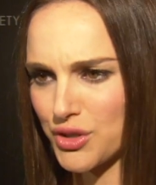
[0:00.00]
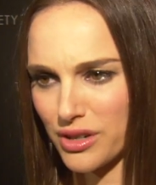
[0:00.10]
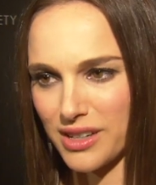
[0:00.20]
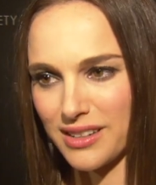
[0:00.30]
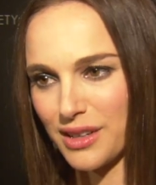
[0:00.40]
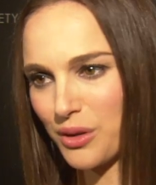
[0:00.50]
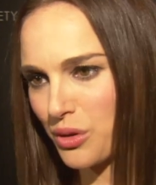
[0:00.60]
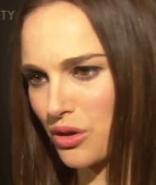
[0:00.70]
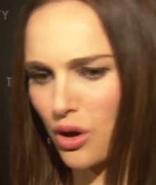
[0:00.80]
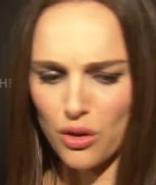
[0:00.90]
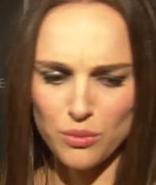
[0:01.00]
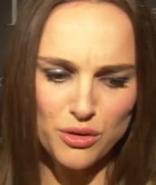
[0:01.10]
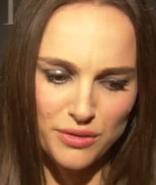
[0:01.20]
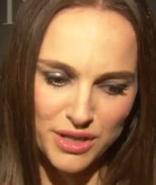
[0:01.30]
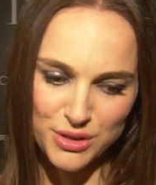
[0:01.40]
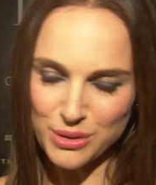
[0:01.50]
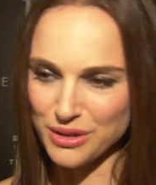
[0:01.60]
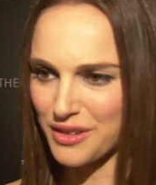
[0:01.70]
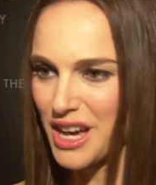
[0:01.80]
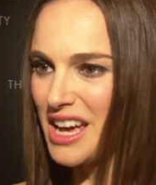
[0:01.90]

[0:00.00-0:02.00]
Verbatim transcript: intricately with all the movies sort of